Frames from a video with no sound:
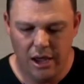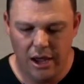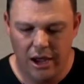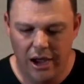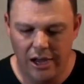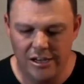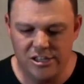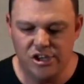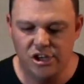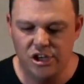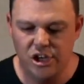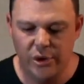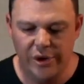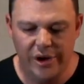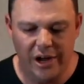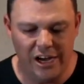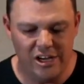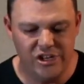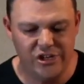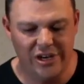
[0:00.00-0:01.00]
And so you and
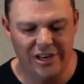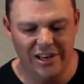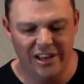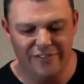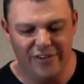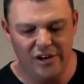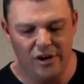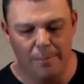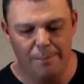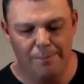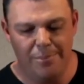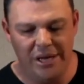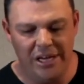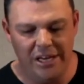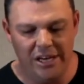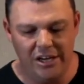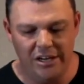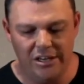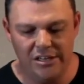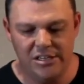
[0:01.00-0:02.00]
I should live in
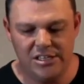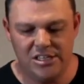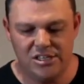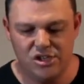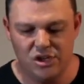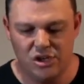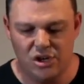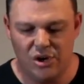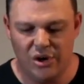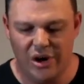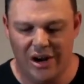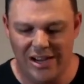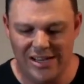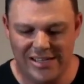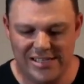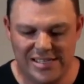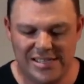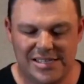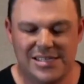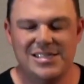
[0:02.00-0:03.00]
obedience to
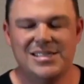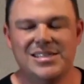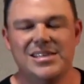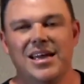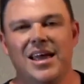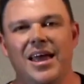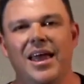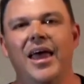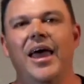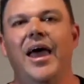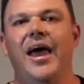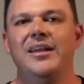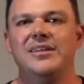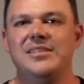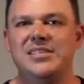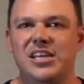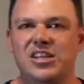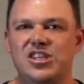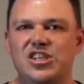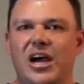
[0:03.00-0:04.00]
Christ and
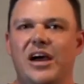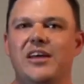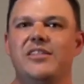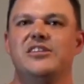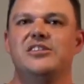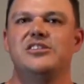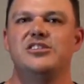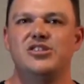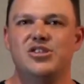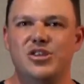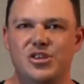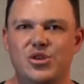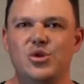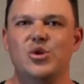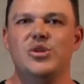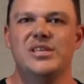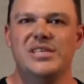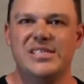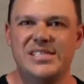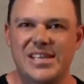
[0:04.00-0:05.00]
teach others to do
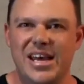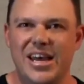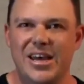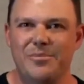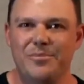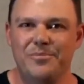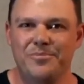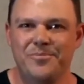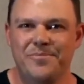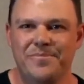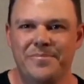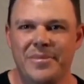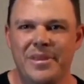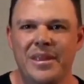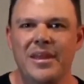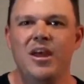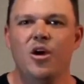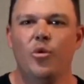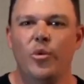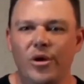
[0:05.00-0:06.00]
the same.
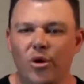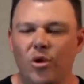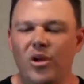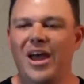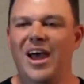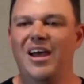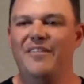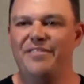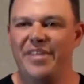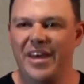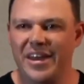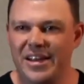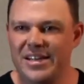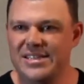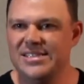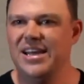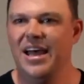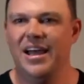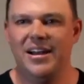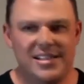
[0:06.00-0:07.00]
We all have that
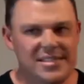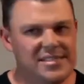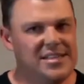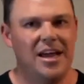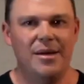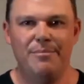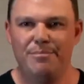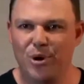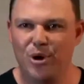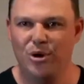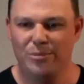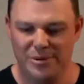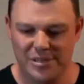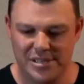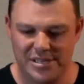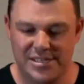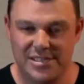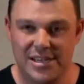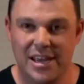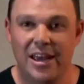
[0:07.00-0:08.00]
exact same
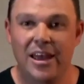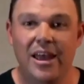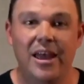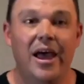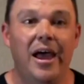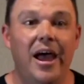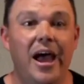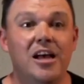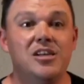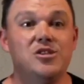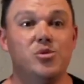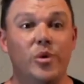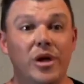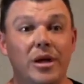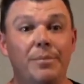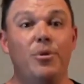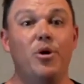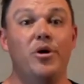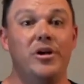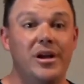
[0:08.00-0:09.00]
purpose, as we
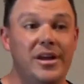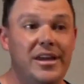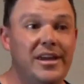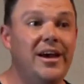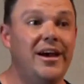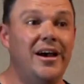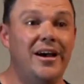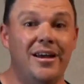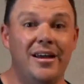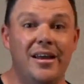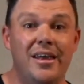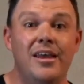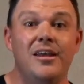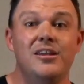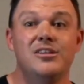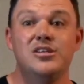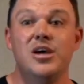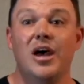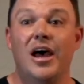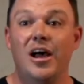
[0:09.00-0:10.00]
put it here,
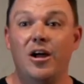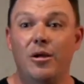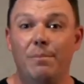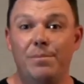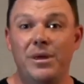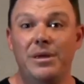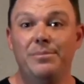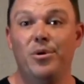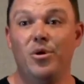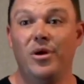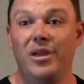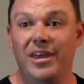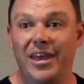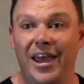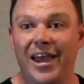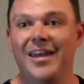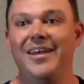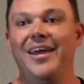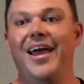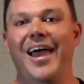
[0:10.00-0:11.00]
to help people
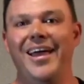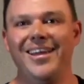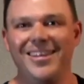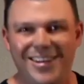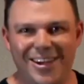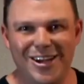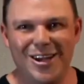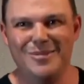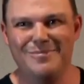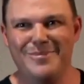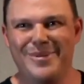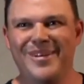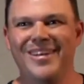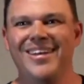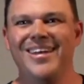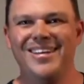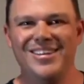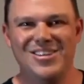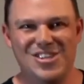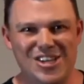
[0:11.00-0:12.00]
get and keep
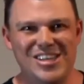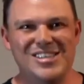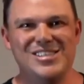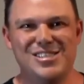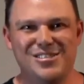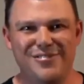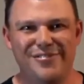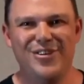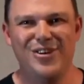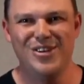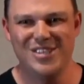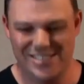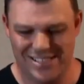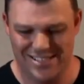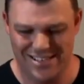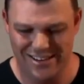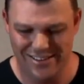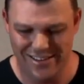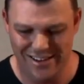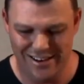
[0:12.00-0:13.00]
Jesus first
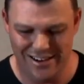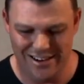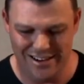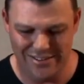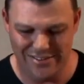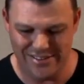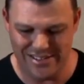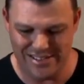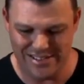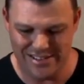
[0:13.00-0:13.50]
in their lives.